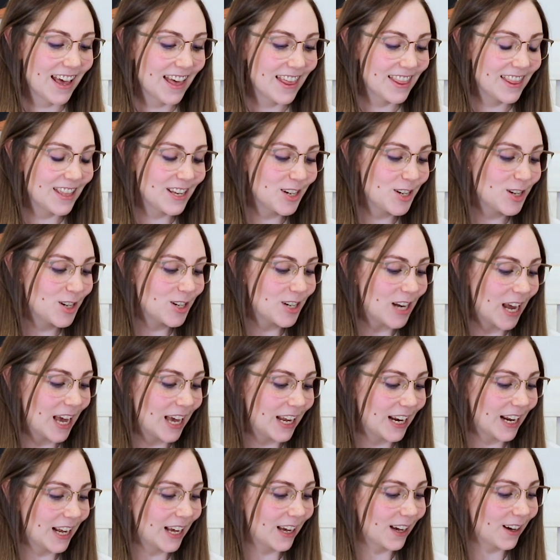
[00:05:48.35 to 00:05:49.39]
the
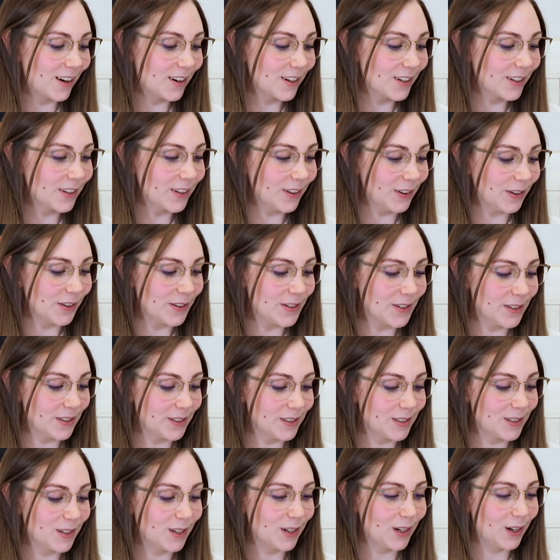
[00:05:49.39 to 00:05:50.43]
shading on Gojo's
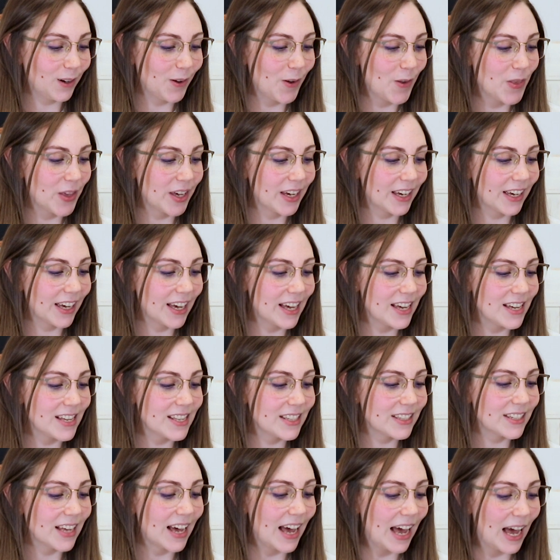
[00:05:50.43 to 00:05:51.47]
clothing
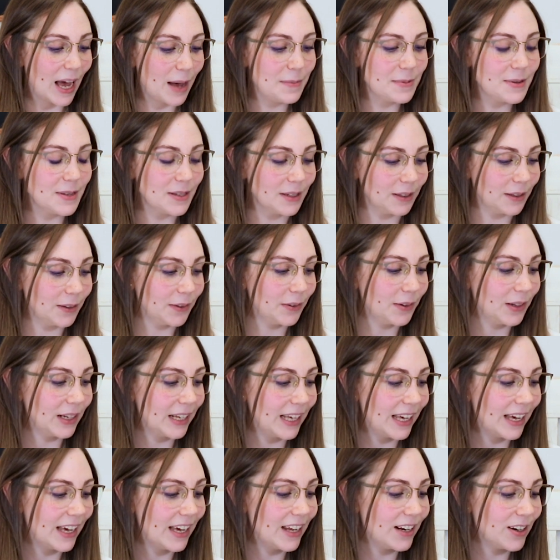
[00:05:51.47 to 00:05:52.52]
is
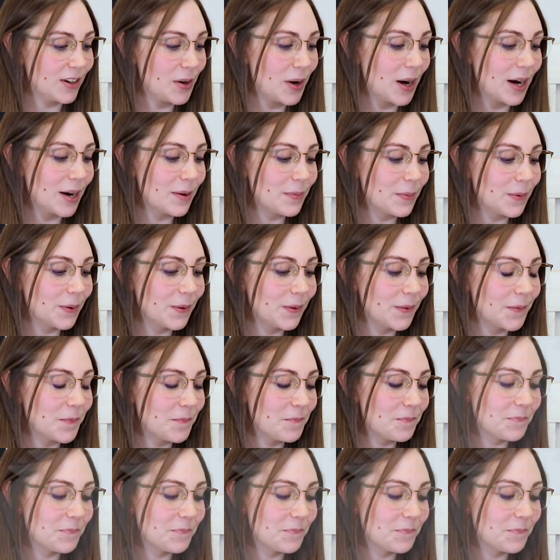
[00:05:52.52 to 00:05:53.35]
absolutely incredible.